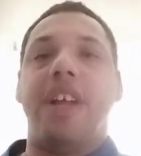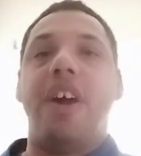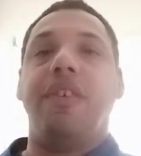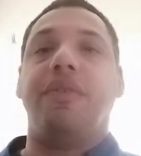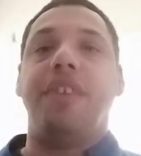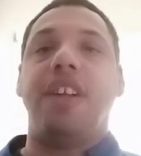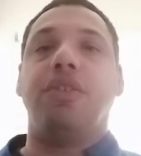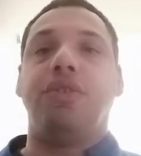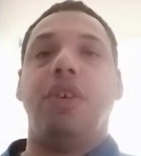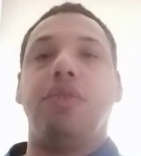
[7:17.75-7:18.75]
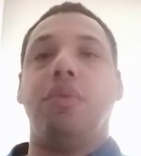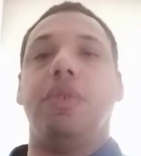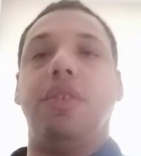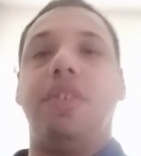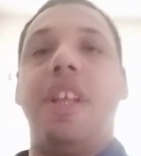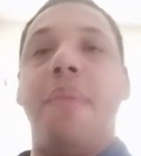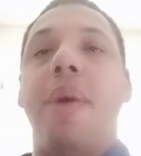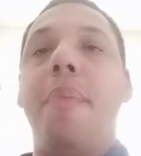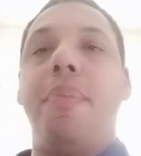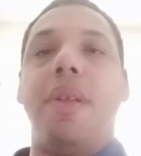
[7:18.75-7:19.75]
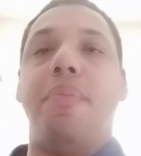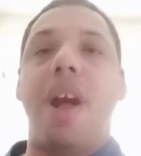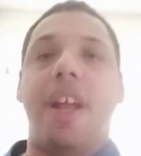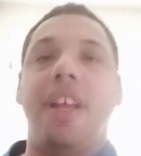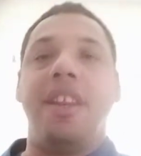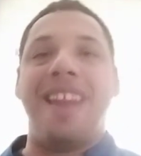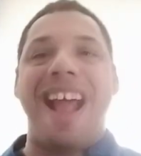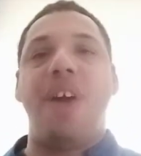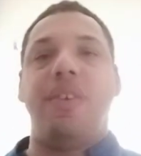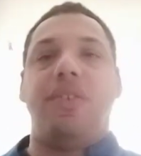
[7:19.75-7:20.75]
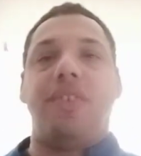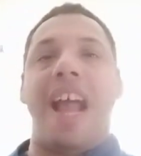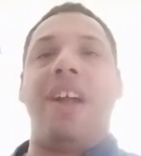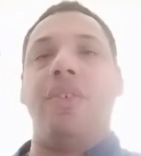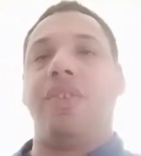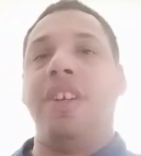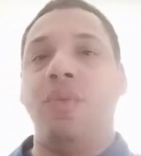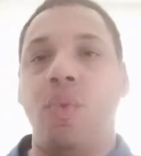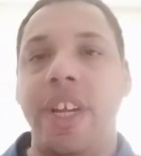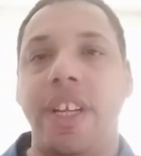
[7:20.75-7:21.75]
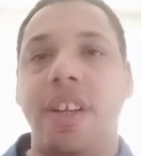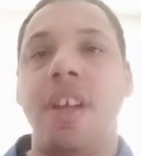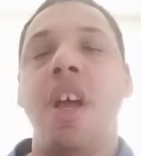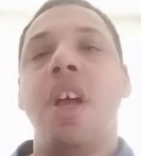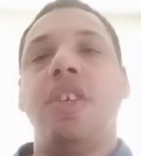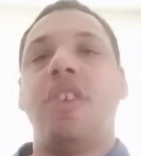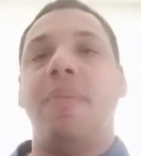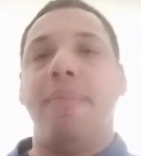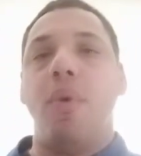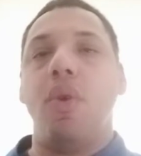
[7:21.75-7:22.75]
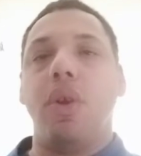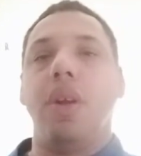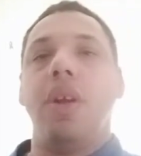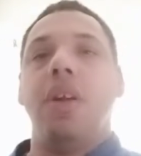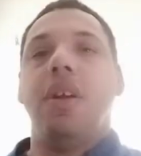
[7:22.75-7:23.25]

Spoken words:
Now, if Daniel Jones was to step up in the pocket, now his tackles can win some more